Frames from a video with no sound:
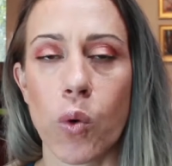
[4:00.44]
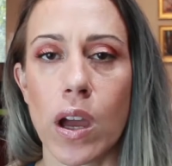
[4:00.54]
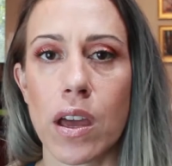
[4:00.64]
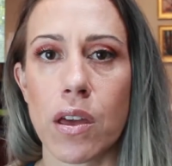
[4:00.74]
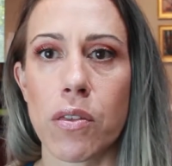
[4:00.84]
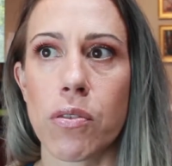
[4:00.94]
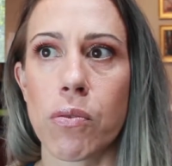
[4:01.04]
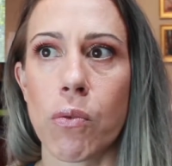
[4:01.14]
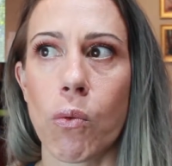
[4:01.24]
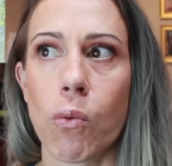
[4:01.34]
with
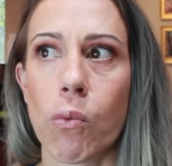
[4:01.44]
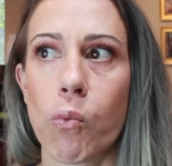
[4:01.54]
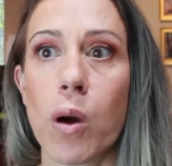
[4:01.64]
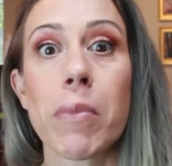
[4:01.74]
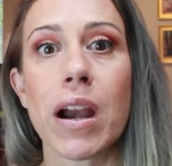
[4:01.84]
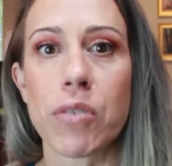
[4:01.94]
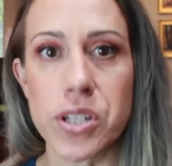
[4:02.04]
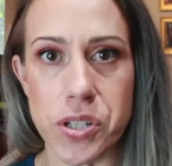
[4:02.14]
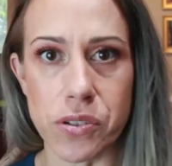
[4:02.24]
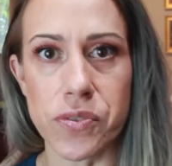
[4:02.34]
what my
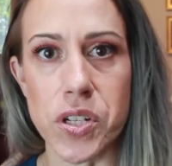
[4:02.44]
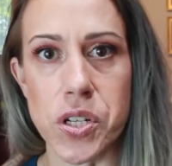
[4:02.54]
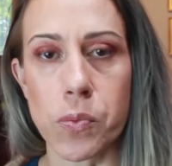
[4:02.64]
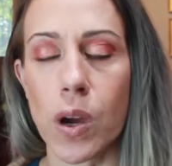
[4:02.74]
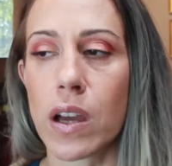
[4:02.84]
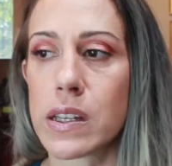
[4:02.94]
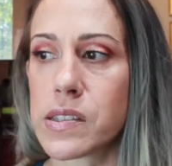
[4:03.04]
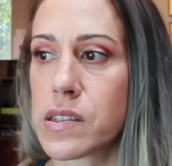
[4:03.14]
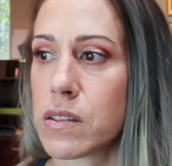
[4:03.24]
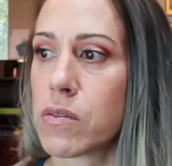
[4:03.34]
original vision
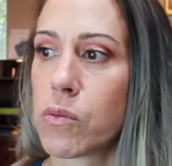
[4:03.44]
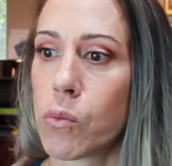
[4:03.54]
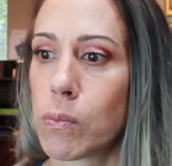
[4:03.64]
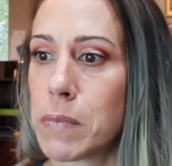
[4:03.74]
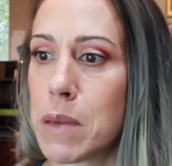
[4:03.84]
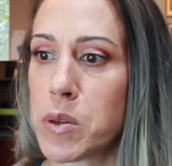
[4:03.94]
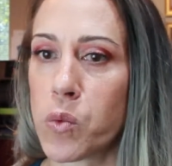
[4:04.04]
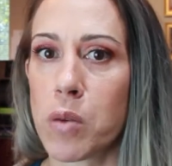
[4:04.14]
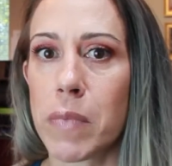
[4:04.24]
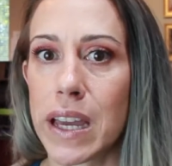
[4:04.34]
was and maybe
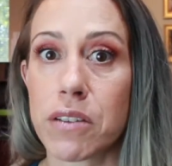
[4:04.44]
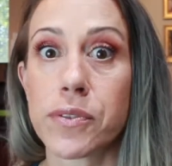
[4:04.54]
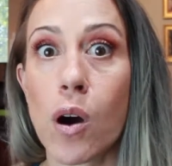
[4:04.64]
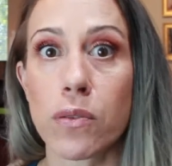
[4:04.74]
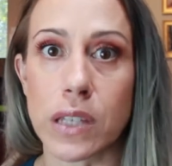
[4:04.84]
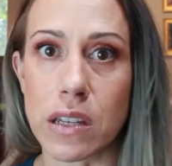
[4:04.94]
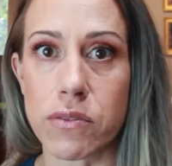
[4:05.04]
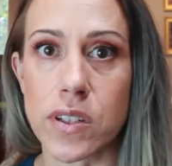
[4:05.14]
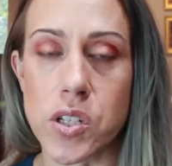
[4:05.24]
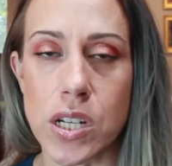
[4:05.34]
what my evolving
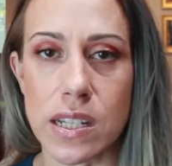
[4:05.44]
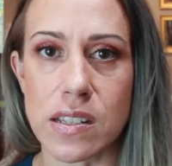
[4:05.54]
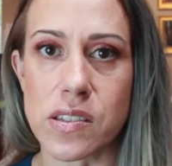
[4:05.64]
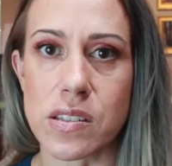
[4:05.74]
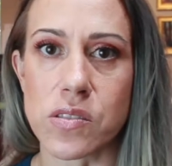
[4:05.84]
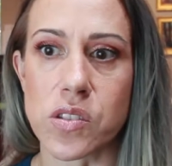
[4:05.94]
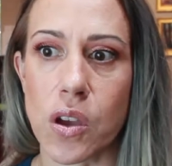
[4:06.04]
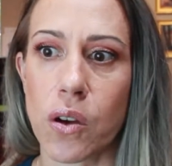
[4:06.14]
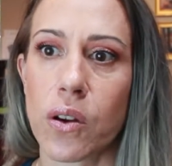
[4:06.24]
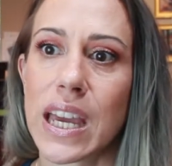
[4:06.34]
vision is. And
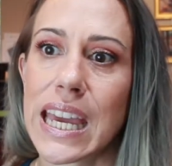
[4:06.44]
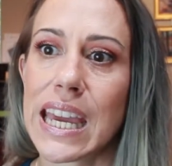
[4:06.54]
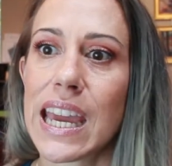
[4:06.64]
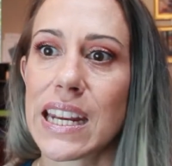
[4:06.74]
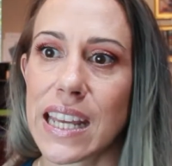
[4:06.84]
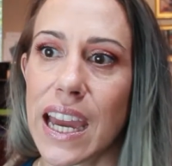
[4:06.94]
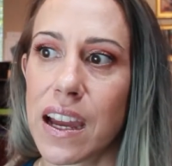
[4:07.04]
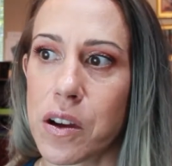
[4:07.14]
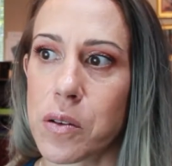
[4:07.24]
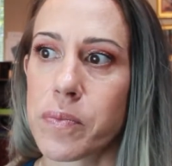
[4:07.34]
so
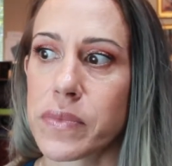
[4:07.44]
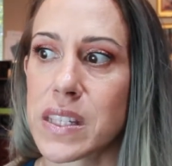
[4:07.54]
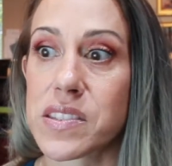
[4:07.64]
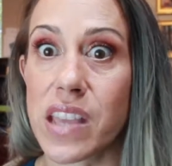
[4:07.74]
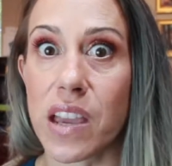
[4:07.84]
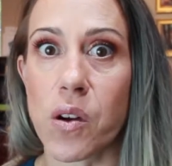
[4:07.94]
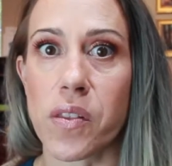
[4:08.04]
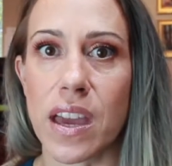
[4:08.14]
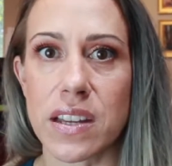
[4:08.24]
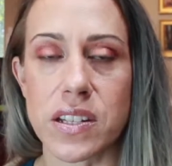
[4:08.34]
anyhow, saying all
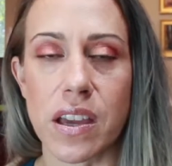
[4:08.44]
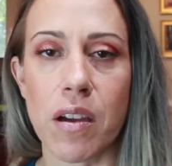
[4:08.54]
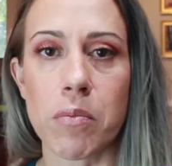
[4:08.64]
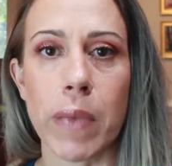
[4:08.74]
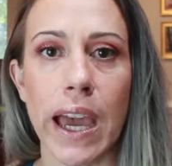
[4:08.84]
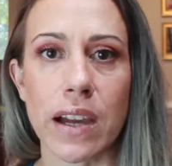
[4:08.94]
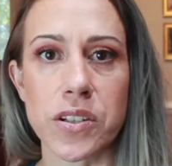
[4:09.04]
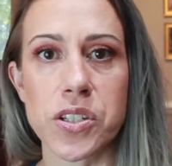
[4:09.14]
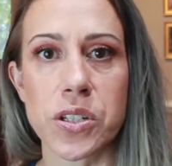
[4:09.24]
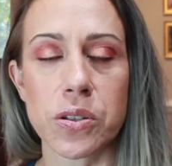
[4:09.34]
that to come back
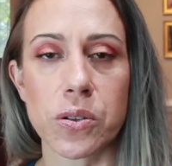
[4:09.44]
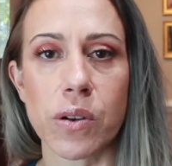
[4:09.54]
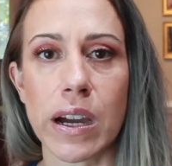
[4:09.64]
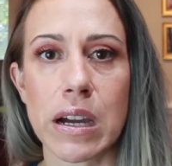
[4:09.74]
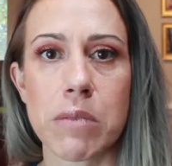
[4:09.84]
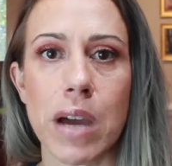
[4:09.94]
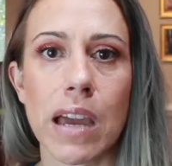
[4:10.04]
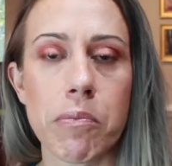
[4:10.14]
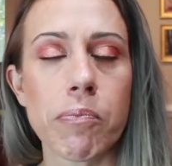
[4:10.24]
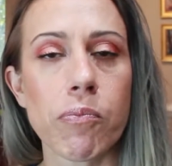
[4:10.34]
to,
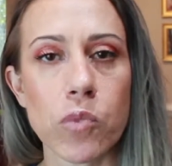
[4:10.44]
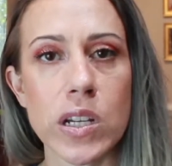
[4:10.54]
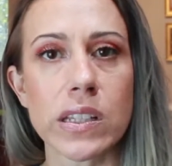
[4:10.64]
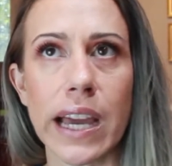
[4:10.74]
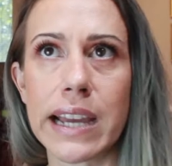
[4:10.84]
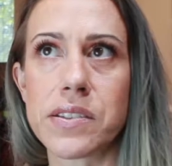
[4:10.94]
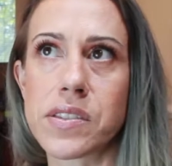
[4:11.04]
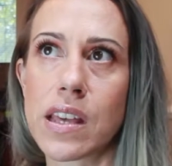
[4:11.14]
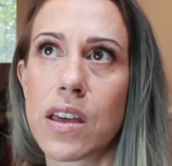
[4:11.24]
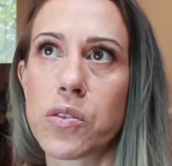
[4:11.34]
I realized
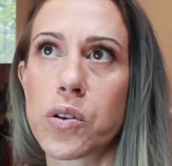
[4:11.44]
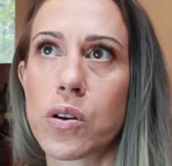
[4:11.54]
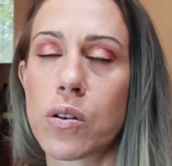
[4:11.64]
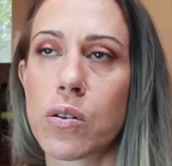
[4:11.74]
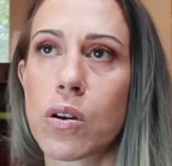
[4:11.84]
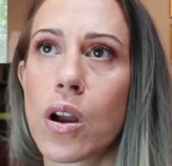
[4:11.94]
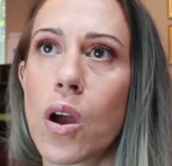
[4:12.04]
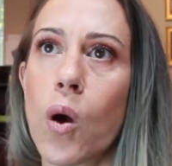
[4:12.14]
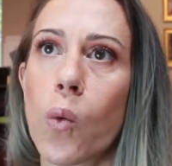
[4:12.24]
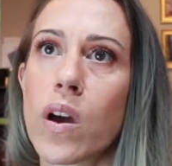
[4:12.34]
that there
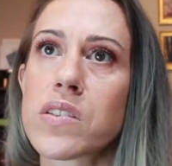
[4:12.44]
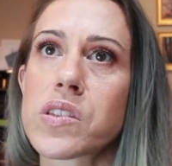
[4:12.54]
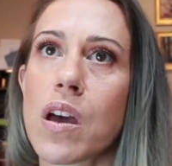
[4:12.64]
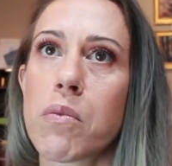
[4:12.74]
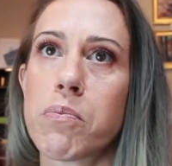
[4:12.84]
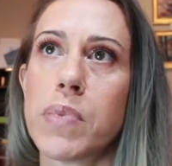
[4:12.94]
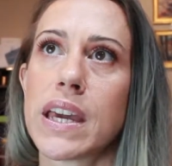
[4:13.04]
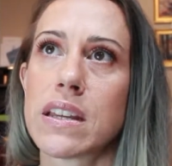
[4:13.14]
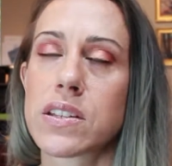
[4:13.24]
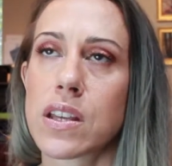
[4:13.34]
was a
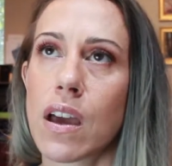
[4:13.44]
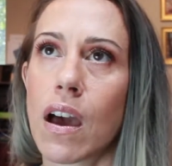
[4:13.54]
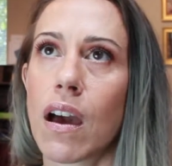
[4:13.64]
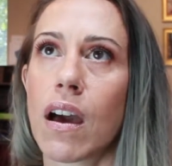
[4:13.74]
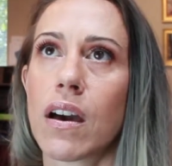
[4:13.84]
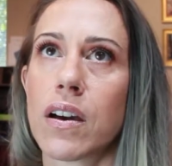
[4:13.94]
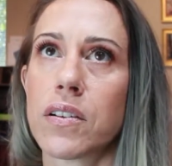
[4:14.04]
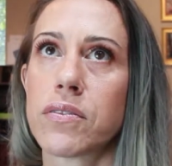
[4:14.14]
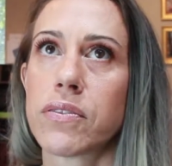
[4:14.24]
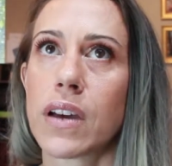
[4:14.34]
bit
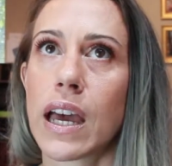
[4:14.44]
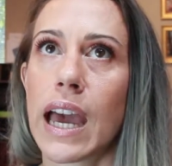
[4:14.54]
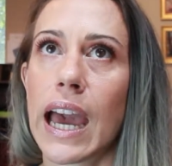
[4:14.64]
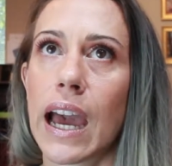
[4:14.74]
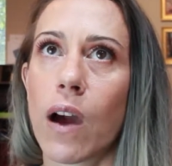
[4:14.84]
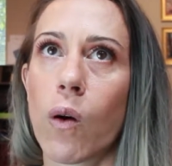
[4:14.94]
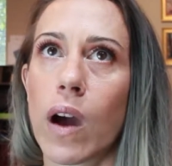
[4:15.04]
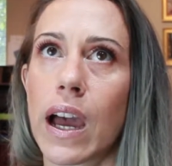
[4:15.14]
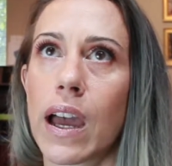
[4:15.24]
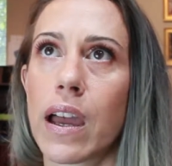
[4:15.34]
of how
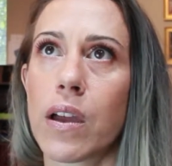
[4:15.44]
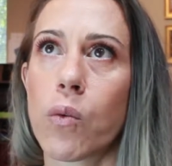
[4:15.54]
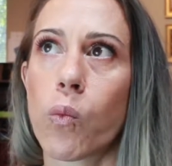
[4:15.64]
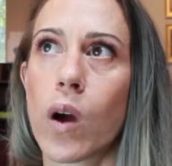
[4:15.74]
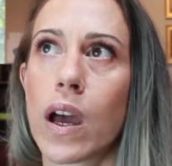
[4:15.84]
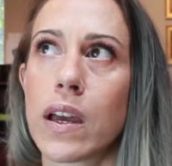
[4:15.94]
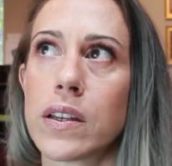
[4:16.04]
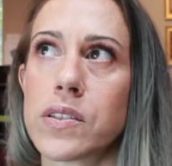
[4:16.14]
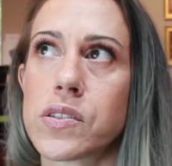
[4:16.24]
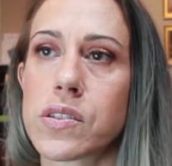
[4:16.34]
I
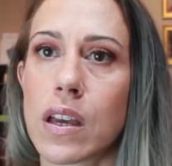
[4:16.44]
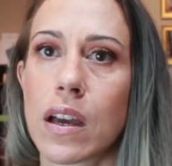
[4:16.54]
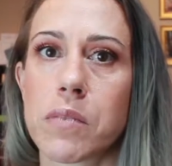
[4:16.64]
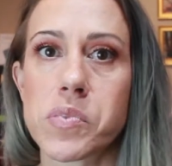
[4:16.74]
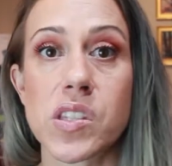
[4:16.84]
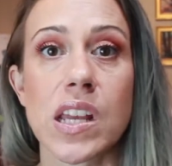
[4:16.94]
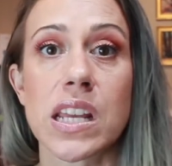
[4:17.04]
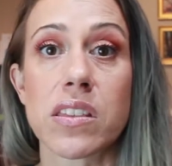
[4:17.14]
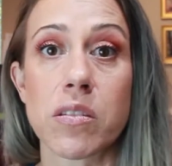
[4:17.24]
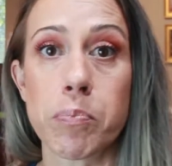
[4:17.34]
was
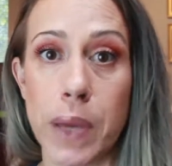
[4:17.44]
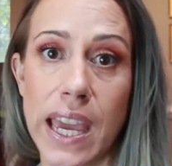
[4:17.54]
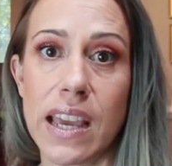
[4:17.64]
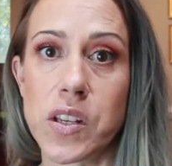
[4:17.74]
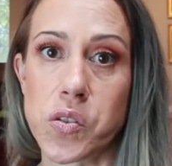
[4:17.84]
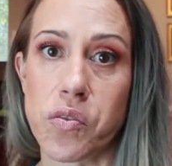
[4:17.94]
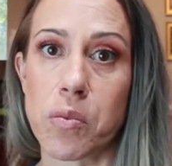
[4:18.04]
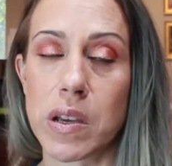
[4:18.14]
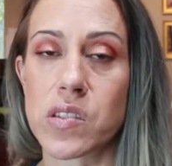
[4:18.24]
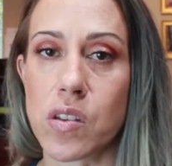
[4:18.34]
setting the pace for
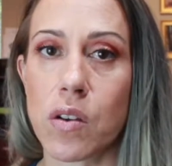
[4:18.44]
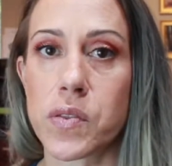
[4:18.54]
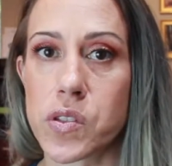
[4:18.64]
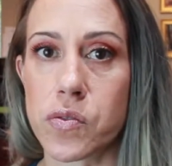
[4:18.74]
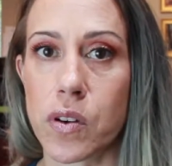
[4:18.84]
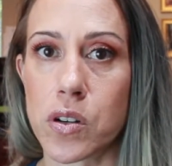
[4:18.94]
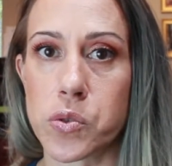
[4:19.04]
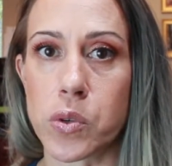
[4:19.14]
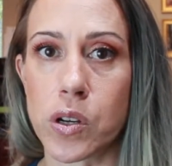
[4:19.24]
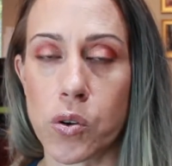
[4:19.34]
myself as far
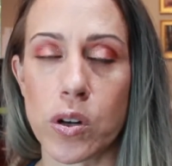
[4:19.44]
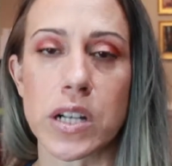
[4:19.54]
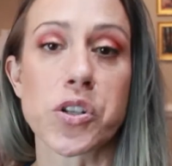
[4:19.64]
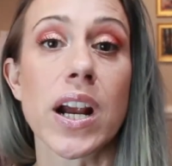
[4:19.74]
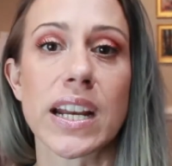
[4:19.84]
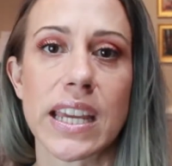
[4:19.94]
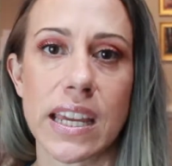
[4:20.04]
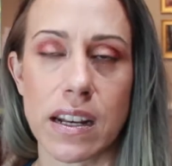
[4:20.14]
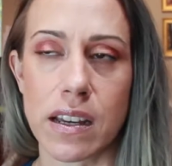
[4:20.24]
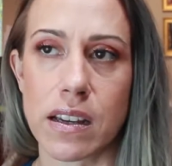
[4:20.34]
as recording, try to
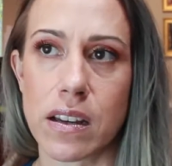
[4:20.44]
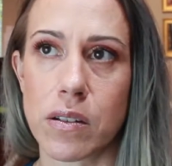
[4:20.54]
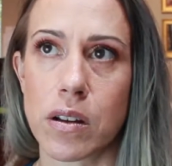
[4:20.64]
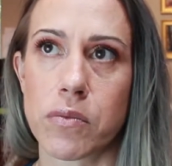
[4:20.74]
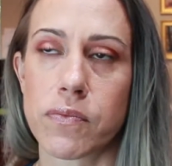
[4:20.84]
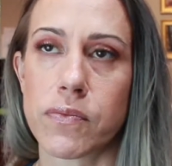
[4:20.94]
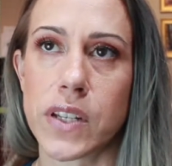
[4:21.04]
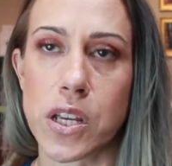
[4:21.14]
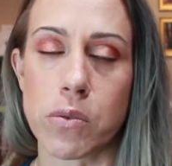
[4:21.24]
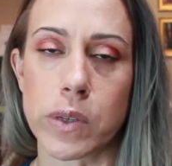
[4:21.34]
get a
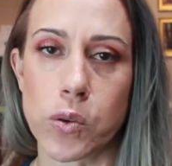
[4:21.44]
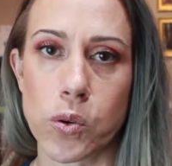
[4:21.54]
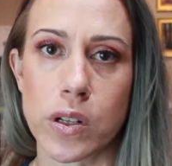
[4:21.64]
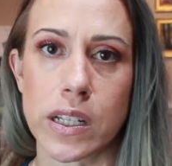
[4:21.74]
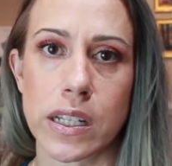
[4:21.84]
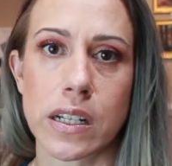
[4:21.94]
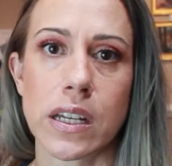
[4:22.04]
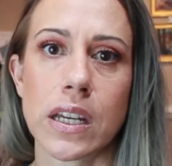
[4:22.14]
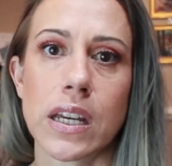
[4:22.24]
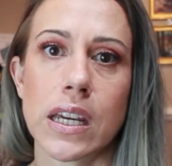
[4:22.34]
video recorded
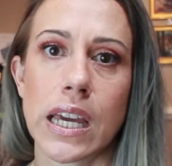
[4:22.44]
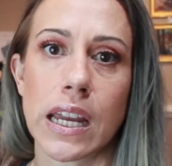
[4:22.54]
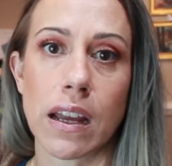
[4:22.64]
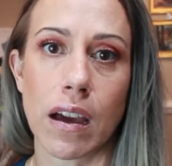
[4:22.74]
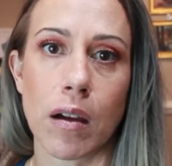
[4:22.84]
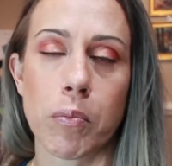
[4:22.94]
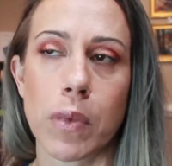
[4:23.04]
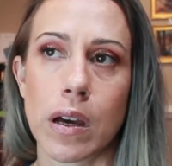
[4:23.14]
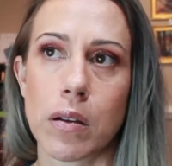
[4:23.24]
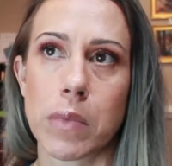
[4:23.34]
and up
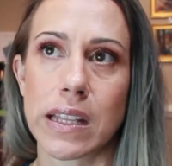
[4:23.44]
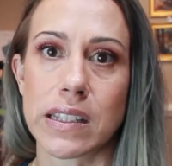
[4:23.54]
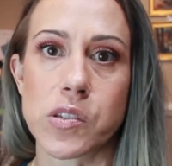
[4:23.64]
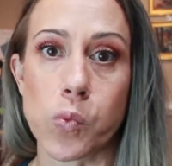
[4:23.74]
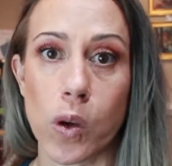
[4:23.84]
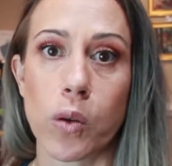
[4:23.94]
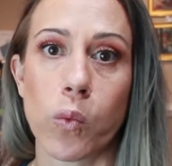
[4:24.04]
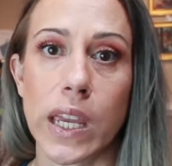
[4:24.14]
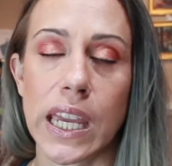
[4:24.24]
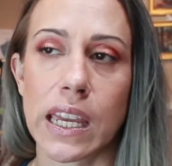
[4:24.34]
at least one a
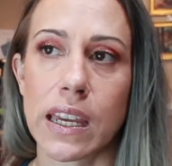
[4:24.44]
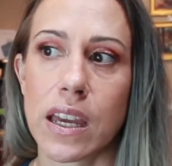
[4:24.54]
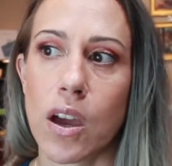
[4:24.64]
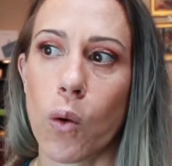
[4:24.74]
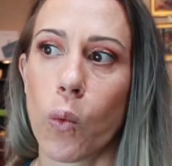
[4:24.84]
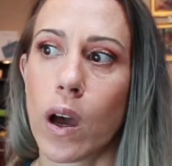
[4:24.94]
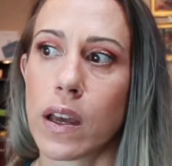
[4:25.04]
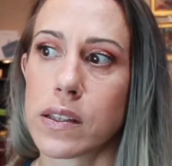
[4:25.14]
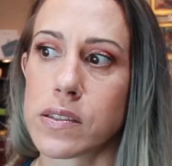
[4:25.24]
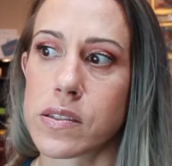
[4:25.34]
week
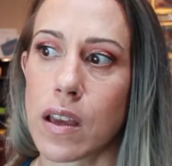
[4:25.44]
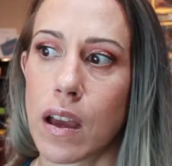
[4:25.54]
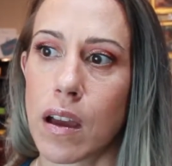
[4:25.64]
was,